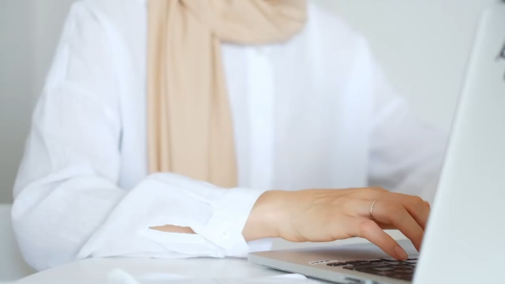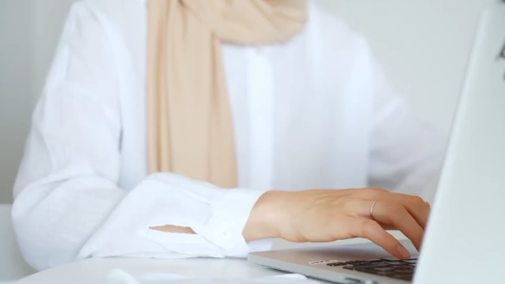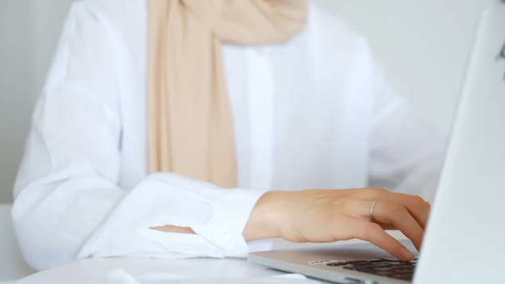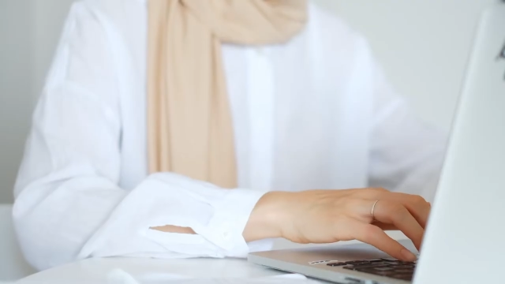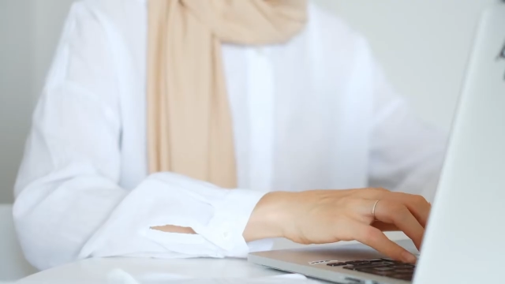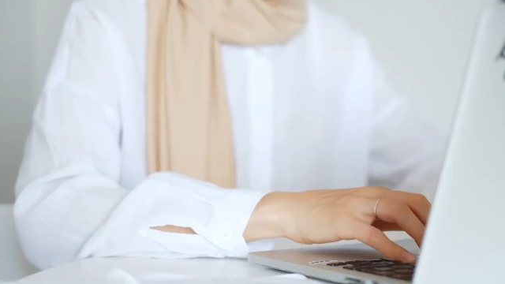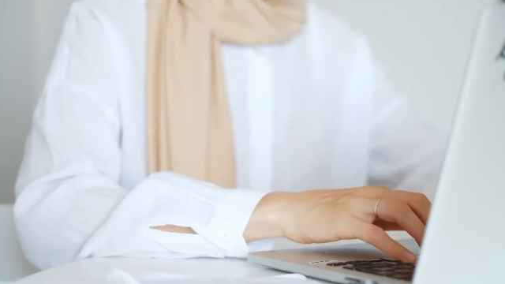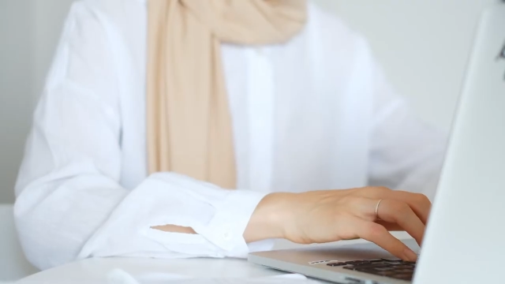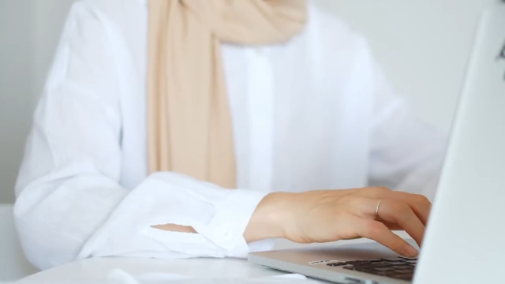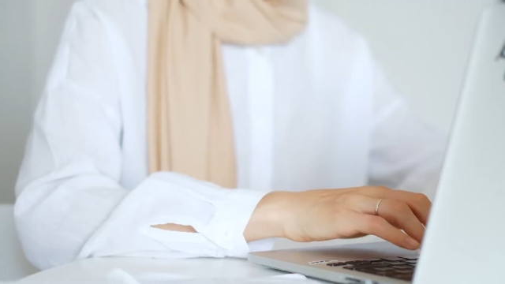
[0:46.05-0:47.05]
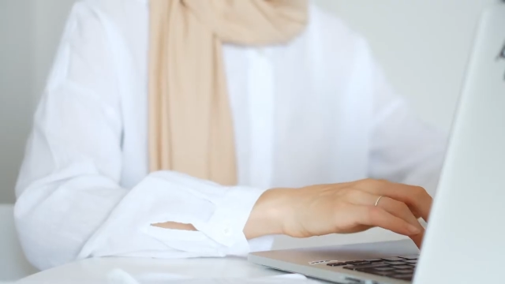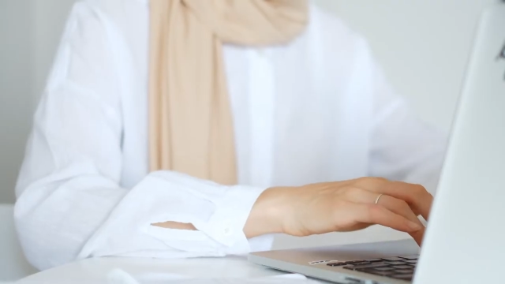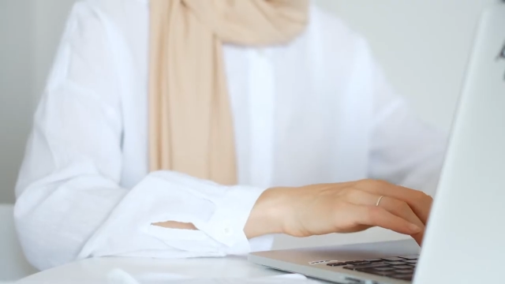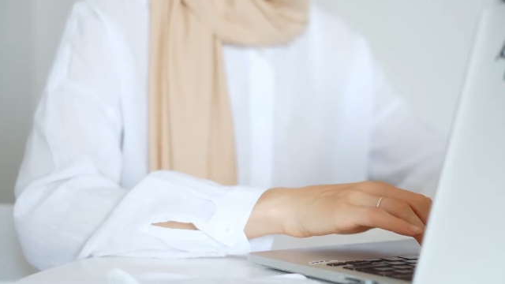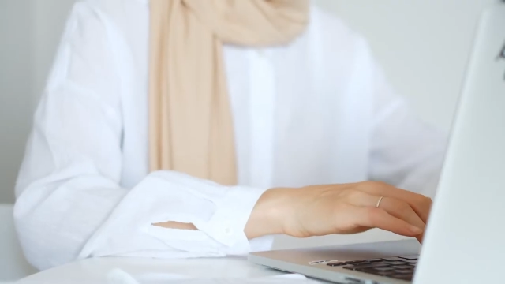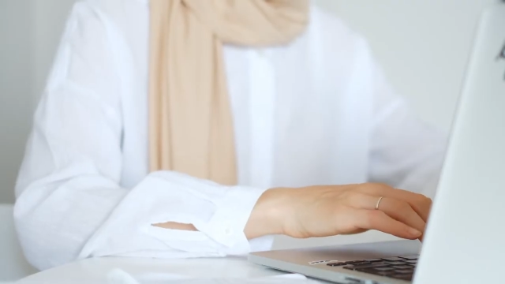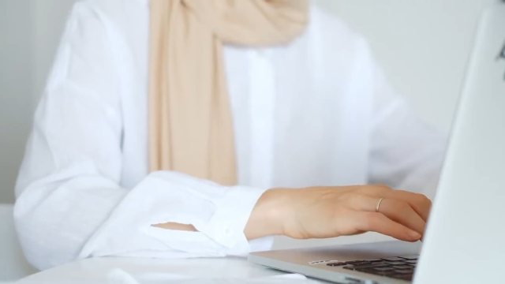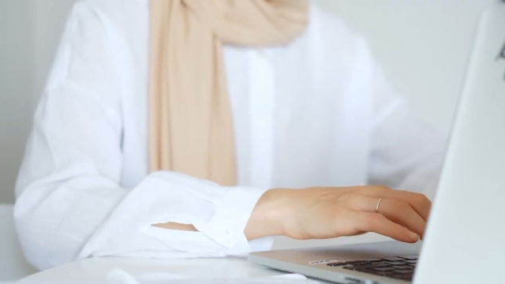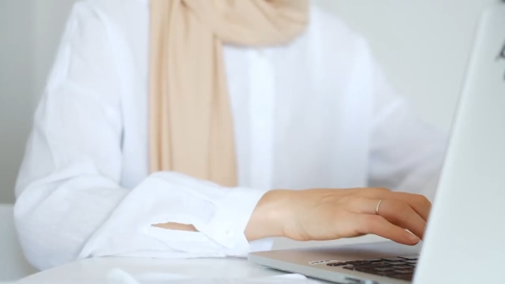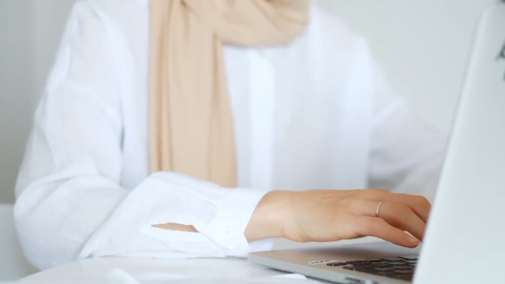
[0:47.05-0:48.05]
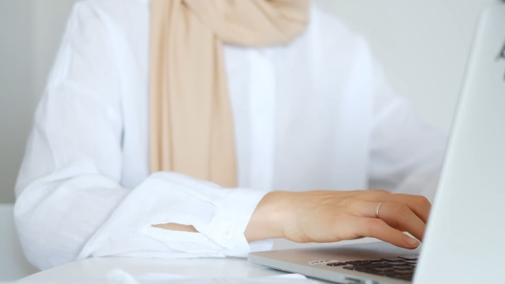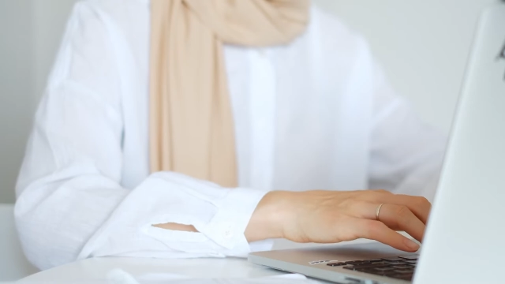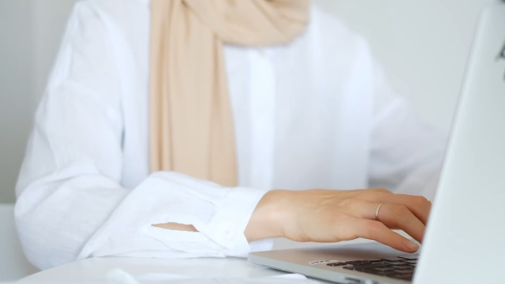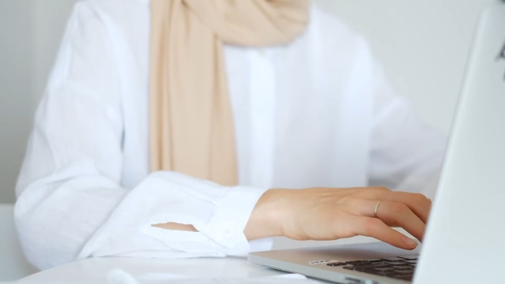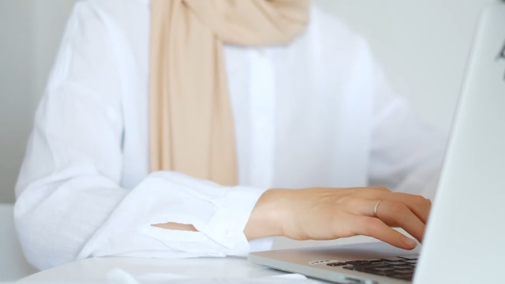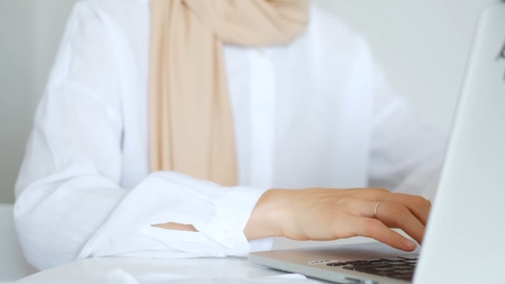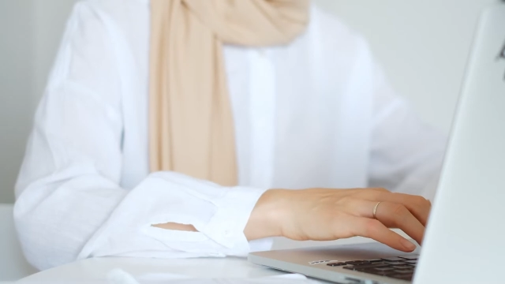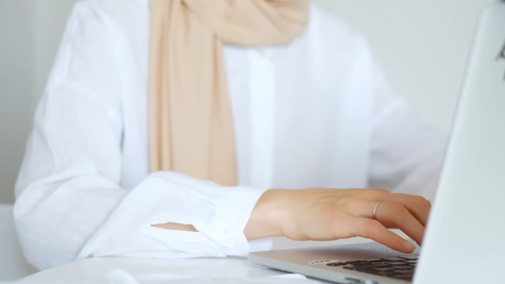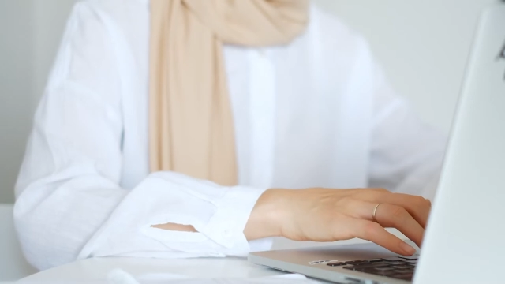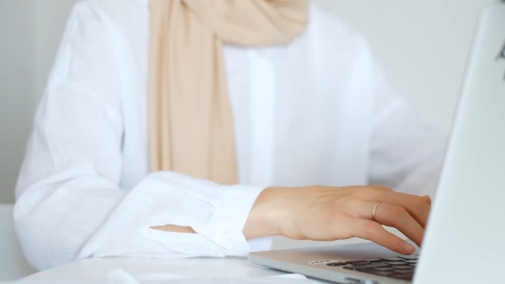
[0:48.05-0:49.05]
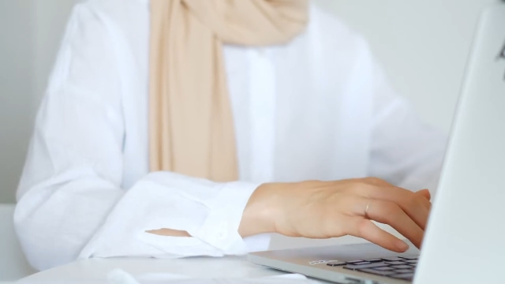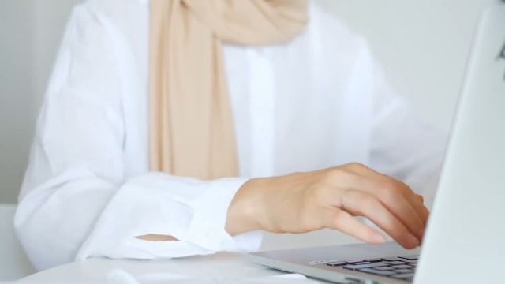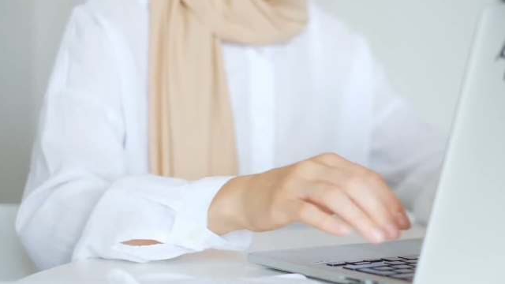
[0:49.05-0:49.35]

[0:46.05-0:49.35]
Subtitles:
[unreadable: no face in view]